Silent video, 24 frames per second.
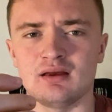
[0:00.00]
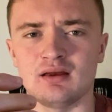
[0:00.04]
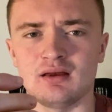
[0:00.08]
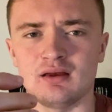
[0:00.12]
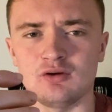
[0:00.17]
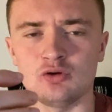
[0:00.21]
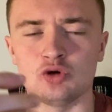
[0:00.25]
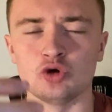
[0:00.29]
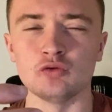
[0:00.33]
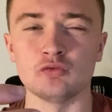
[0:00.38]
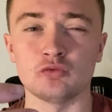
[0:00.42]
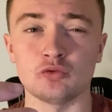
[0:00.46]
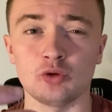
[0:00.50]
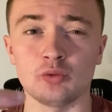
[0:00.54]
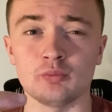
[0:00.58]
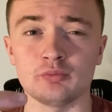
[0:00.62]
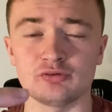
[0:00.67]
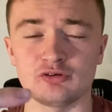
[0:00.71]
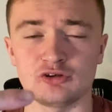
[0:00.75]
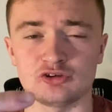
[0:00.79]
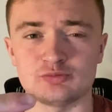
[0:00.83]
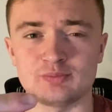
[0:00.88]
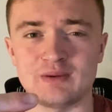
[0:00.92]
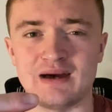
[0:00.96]
cover up
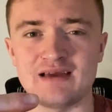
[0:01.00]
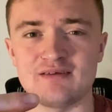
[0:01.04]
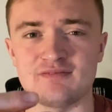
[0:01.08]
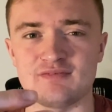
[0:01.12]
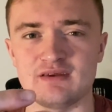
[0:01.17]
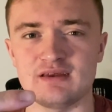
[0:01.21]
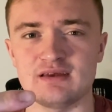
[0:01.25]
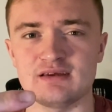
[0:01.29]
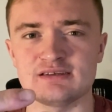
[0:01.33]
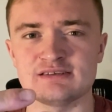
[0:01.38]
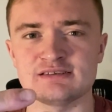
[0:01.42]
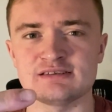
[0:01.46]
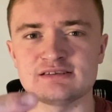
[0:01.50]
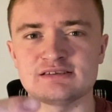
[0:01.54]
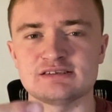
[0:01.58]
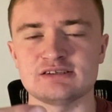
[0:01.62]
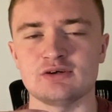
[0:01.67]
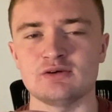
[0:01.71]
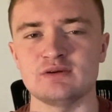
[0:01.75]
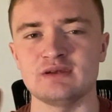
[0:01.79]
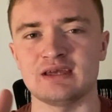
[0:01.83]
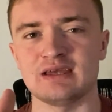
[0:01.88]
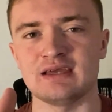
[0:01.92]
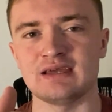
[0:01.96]
frostbite fingers. So
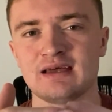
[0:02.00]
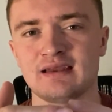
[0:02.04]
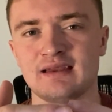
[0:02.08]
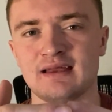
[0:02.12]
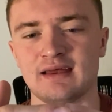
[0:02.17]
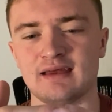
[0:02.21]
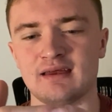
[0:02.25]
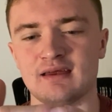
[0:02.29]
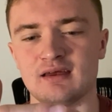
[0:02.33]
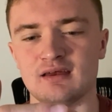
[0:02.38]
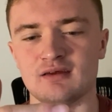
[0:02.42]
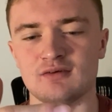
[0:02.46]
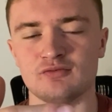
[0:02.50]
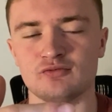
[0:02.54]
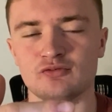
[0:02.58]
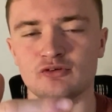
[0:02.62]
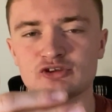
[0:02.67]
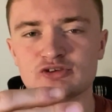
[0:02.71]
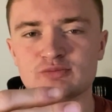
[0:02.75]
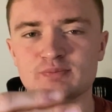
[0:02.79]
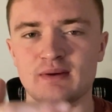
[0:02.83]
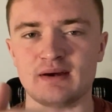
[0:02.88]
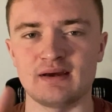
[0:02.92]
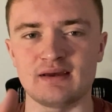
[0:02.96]
you can get like a
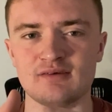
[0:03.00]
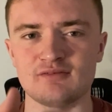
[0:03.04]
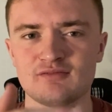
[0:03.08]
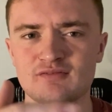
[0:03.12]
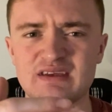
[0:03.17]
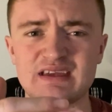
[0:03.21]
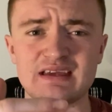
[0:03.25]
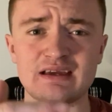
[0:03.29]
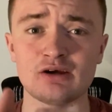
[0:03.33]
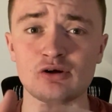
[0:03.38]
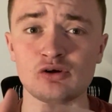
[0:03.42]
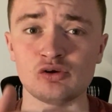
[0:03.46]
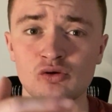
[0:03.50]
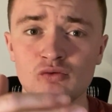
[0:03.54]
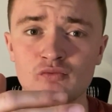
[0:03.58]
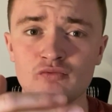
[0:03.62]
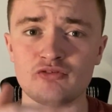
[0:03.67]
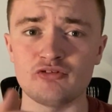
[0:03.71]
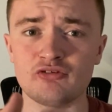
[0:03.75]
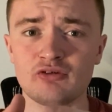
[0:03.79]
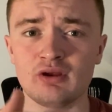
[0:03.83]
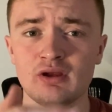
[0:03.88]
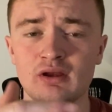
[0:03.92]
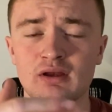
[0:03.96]
frostbite finger
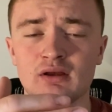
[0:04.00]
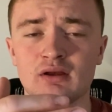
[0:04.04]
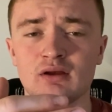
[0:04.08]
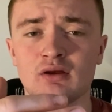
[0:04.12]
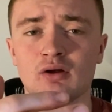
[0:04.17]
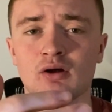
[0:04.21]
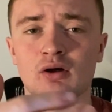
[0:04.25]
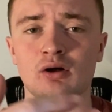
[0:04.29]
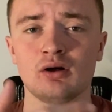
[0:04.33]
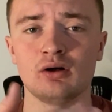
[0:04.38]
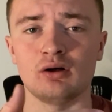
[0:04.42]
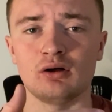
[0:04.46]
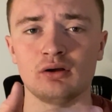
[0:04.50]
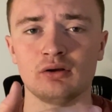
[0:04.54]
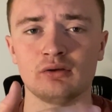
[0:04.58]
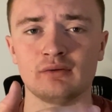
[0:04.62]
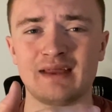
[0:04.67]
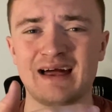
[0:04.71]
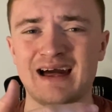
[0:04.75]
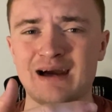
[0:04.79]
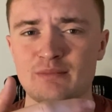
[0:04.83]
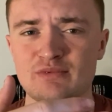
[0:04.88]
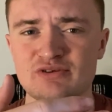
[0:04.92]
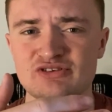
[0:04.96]
gloves on
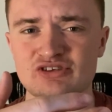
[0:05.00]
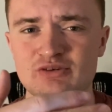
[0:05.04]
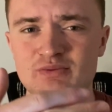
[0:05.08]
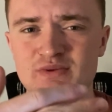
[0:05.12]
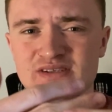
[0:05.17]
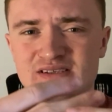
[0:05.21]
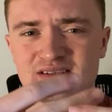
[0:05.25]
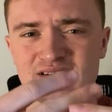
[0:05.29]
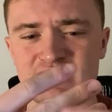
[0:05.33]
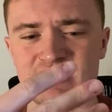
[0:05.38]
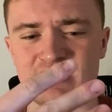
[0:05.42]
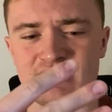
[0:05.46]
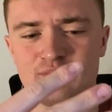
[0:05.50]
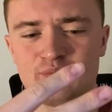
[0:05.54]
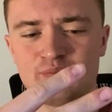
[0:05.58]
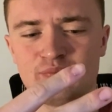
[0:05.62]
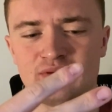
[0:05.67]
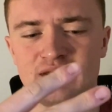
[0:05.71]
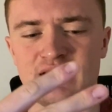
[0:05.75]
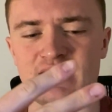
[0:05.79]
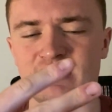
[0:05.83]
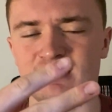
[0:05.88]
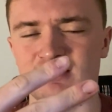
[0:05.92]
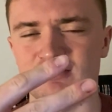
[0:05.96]
Amazon, which are like
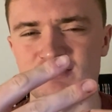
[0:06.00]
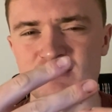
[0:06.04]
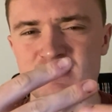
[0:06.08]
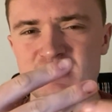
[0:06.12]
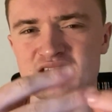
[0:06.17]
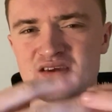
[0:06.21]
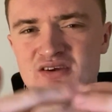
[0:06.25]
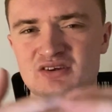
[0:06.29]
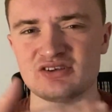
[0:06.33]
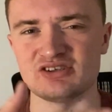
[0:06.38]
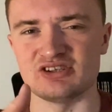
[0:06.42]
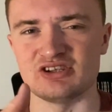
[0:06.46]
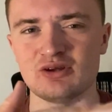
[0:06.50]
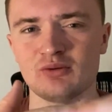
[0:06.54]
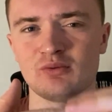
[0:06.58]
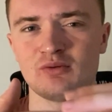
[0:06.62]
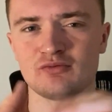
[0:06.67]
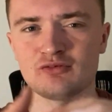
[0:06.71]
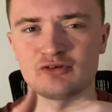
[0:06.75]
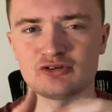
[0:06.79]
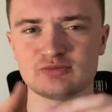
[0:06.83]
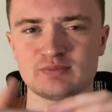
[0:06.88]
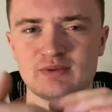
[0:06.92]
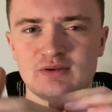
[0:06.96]
black fingers, you know what
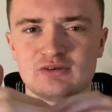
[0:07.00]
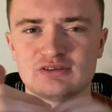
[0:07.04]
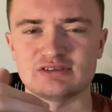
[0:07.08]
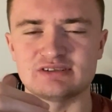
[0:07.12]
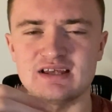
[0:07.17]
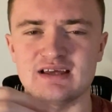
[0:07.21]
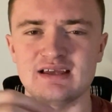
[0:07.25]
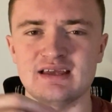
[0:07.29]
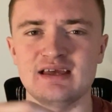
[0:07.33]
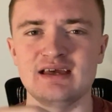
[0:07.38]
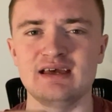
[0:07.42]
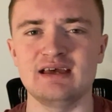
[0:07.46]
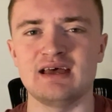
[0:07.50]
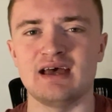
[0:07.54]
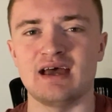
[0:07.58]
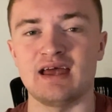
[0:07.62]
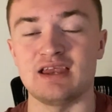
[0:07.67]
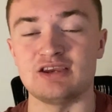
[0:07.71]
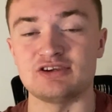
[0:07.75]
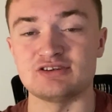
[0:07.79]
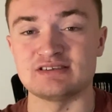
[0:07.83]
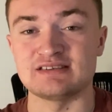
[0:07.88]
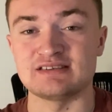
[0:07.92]
frostbite looks like, and he just